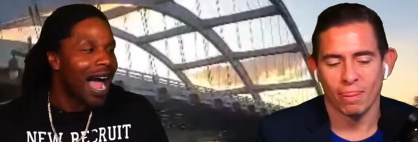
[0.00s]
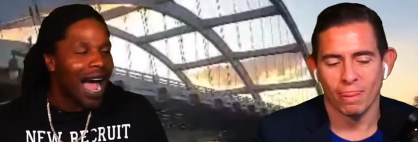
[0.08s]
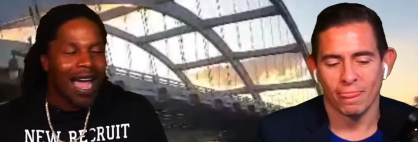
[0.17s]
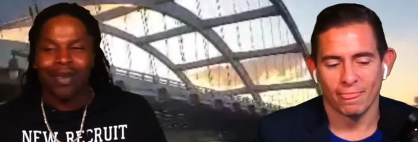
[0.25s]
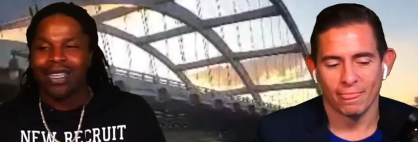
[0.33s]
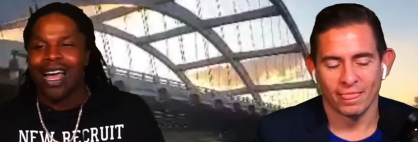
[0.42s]

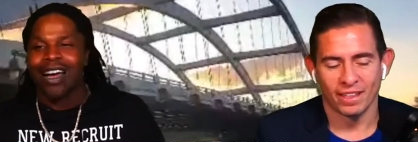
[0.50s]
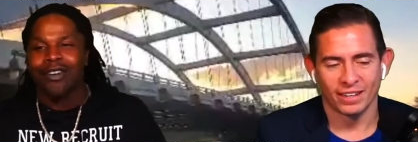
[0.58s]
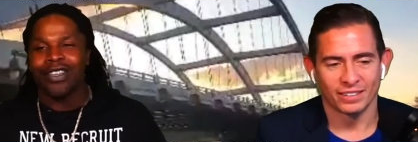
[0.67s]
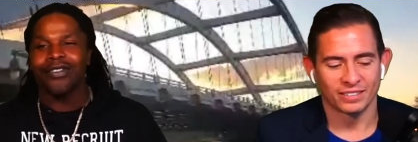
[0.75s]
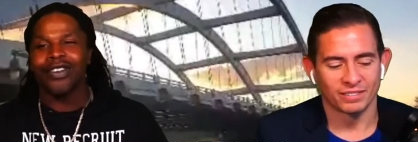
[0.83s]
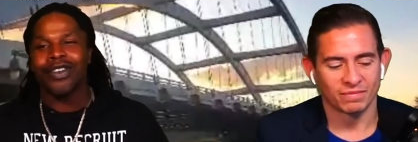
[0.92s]
Speaker 1: ahead. hyped, and I
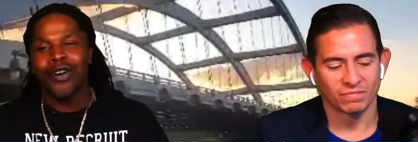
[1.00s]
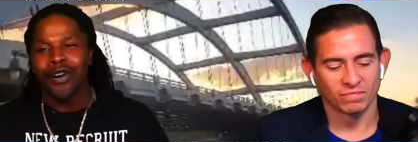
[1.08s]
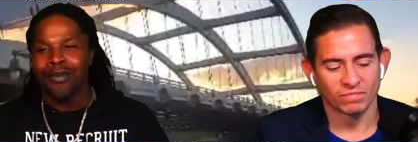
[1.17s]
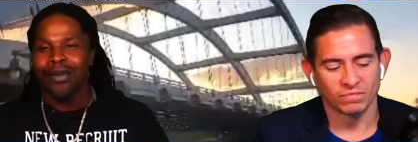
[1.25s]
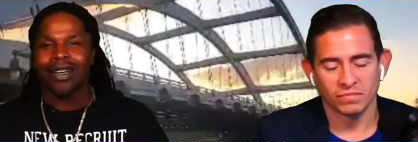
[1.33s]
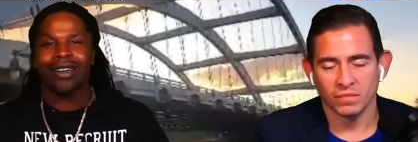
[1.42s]
don't even know
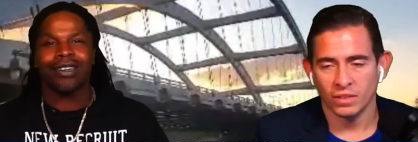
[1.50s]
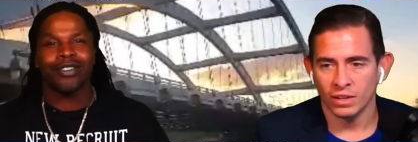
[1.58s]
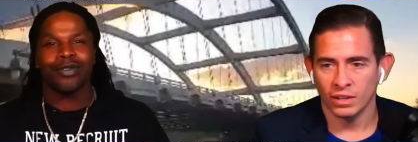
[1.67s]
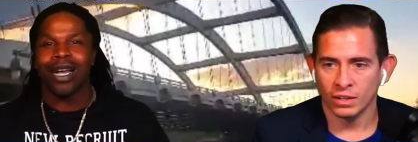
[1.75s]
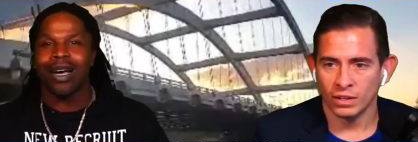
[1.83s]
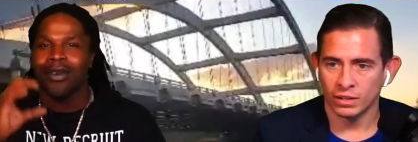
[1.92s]
him because
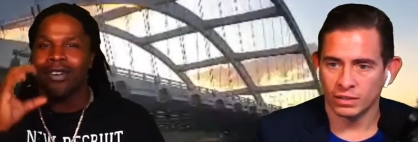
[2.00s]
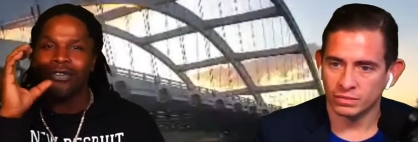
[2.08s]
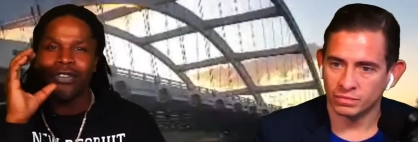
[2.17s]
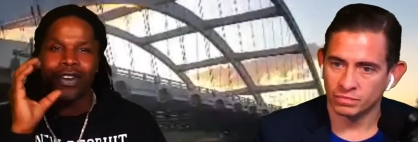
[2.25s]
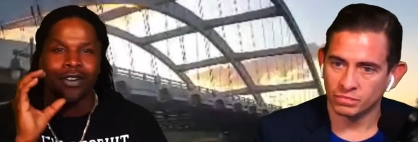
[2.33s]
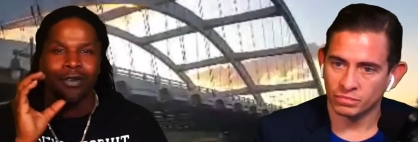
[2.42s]
when I'm in
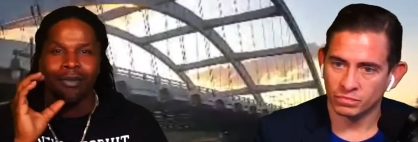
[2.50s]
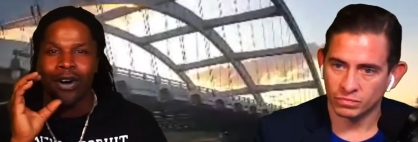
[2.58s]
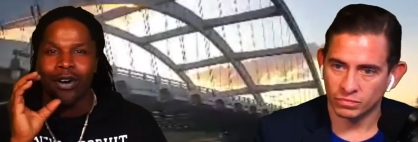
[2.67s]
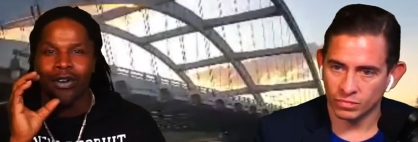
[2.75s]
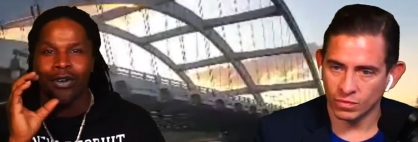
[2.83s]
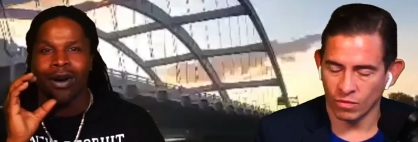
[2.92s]
film
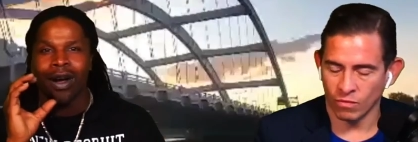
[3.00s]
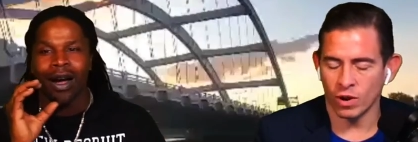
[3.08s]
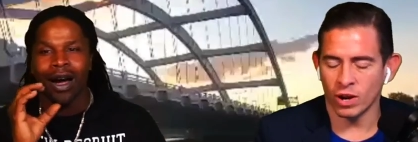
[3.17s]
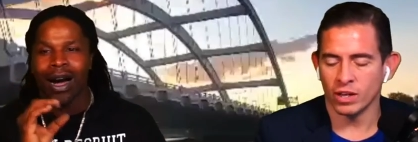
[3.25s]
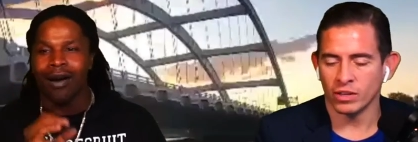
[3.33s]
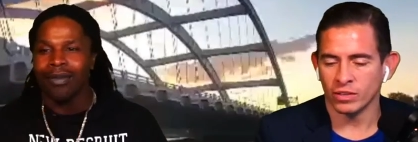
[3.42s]
mode,
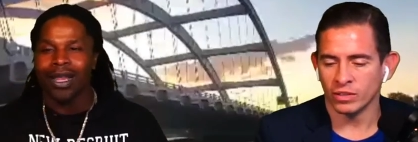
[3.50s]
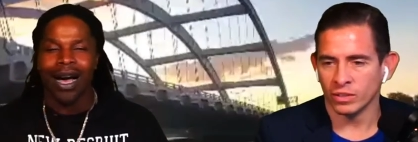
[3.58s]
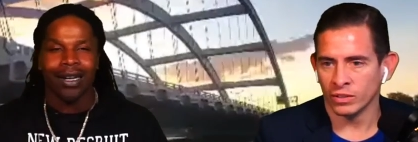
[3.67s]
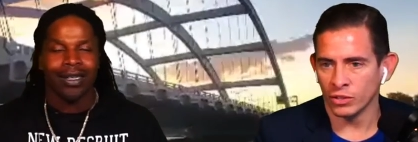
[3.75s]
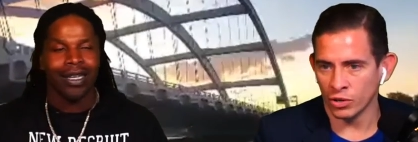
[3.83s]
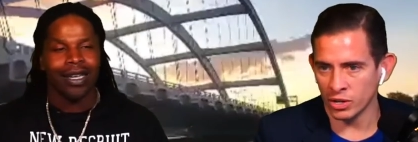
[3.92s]
right. I'm
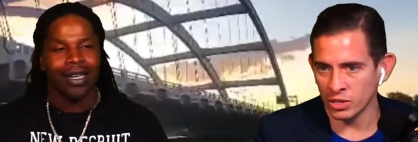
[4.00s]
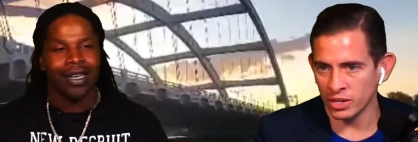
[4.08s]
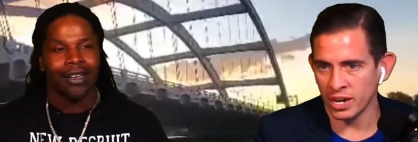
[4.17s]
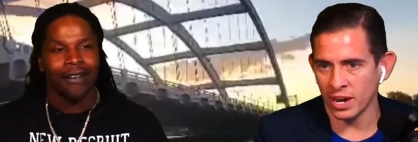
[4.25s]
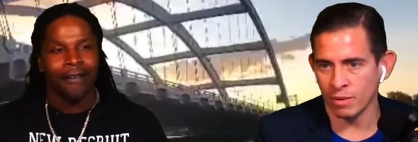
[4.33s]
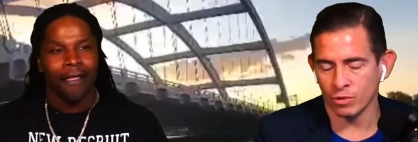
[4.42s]
locked You're in. in the
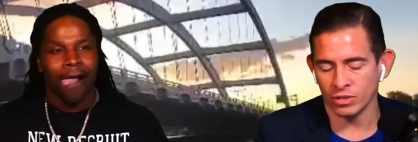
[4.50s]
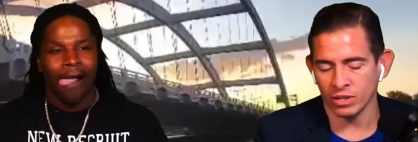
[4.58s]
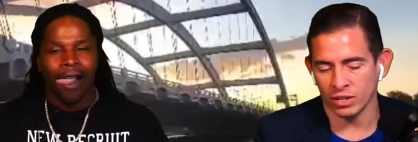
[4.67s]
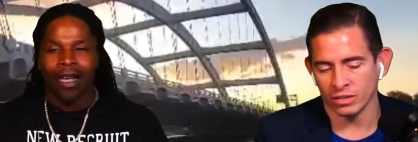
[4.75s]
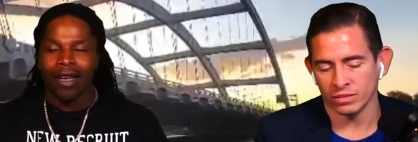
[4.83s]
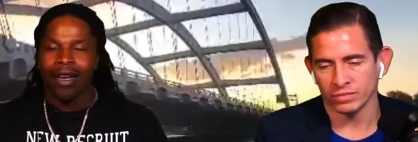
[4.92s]
camera,
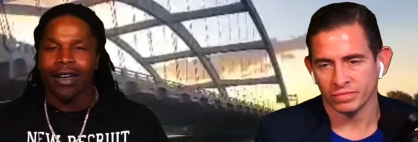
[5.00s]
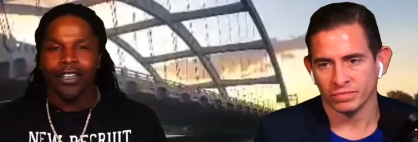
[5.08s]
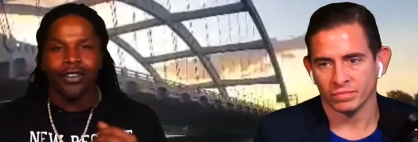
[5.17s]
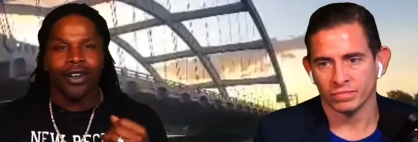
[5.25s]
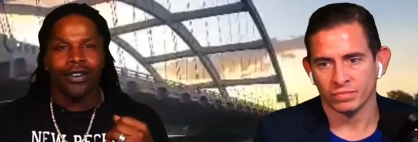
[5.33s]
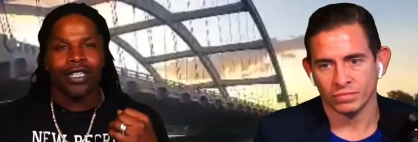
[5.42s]
yeah. Yeah, you
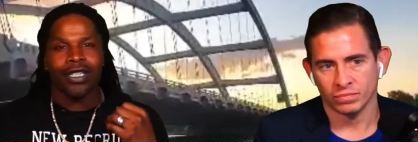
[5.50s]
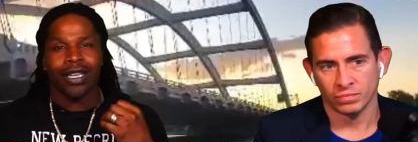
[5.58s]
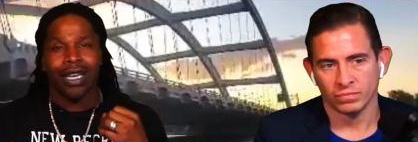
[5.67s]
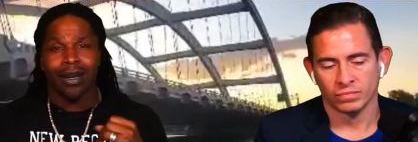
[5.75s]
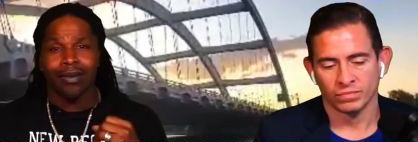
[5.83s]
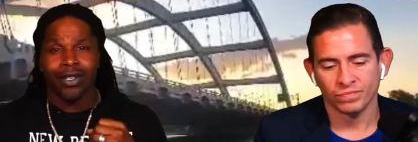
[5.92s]
know this
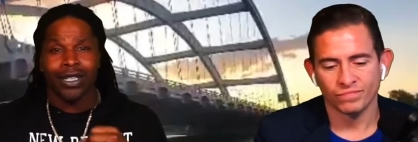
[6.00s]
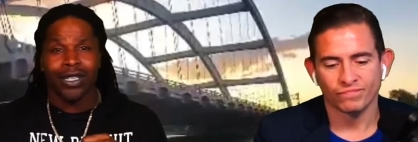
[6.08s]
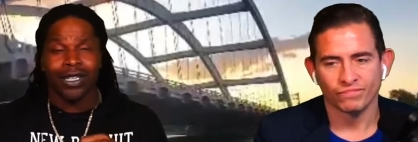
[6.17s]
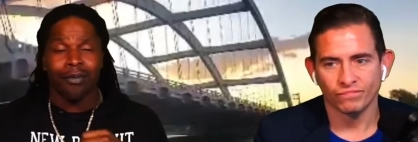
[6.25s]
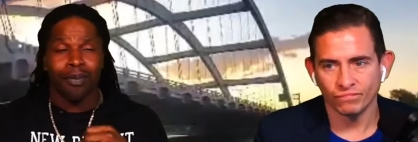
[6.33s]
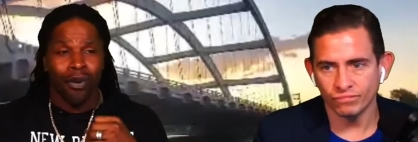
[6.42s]
camera is
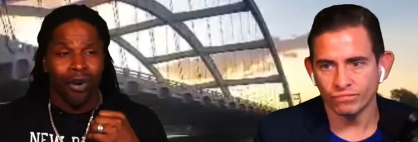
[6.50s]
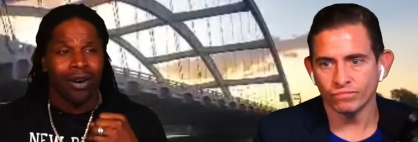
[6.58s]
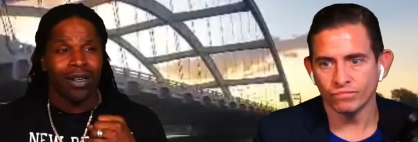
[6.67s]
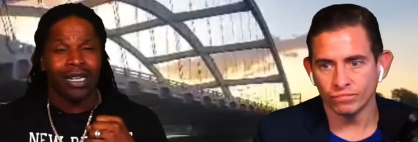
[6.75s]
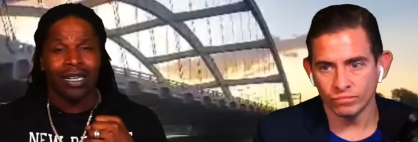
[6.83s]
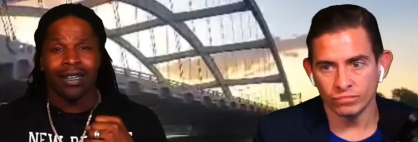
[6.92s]

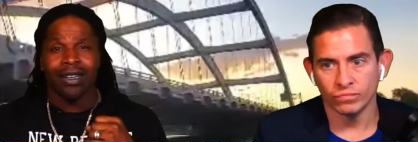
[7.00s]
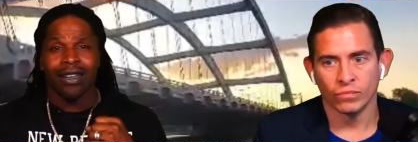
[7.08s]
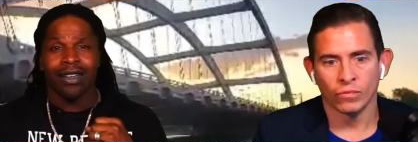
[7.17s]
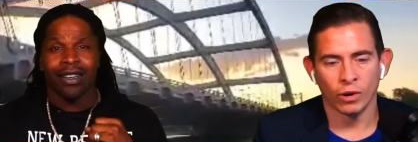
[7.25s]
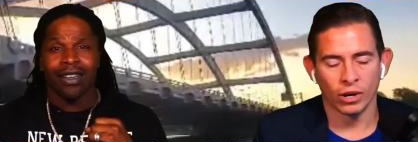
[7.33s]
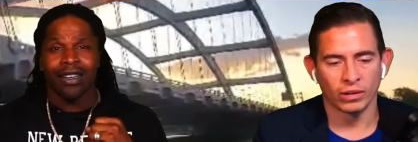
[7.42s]
important.
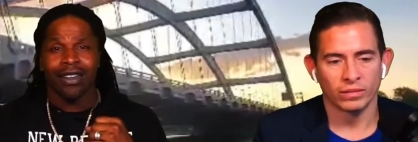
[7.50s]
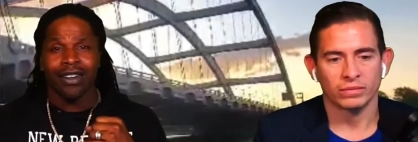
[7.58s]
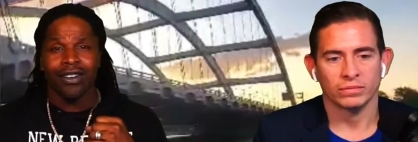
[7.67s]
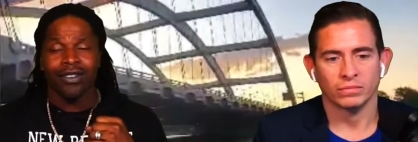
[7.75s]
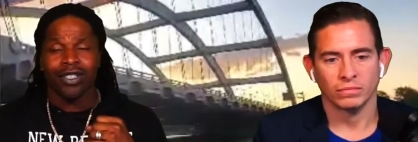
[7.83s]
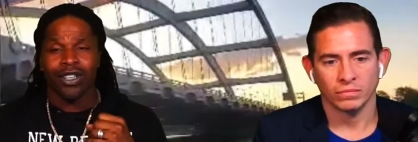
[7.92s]
Right. You
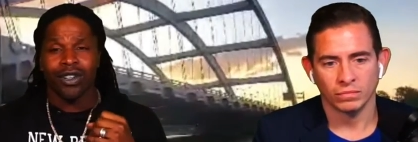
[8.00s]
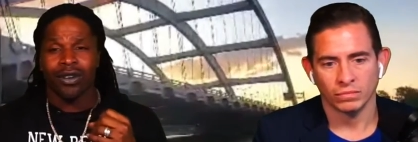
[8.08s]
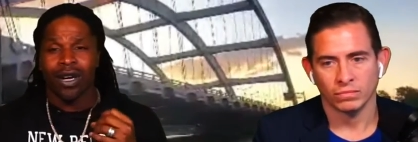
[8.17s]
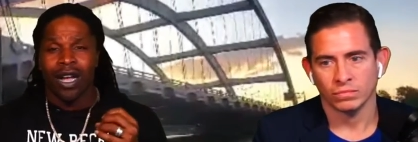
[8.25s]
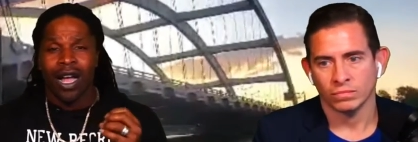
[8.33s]
know, so